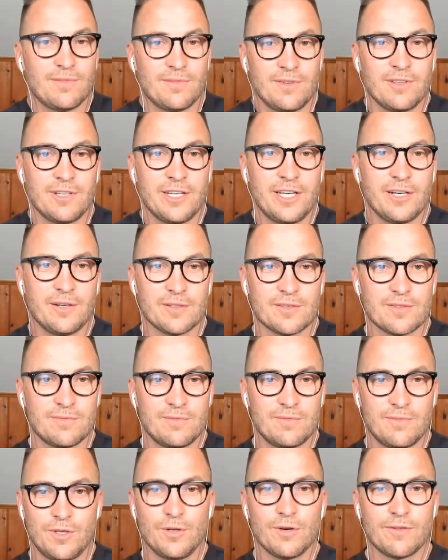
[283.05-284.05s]
Leo is
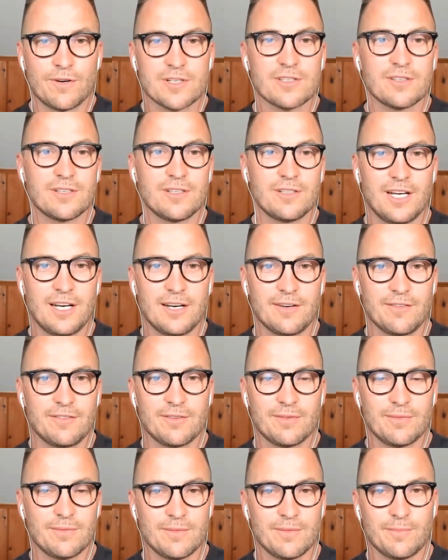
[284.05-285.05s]
universally
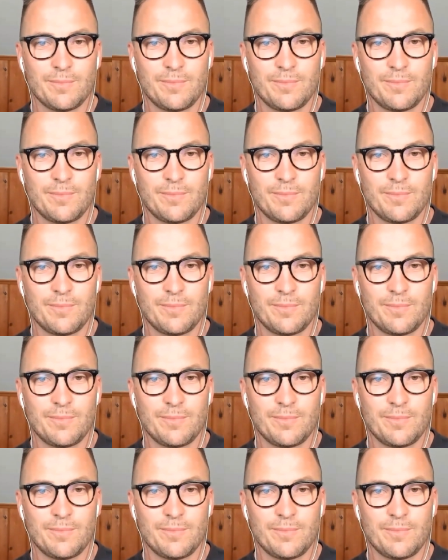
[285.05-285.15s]
loved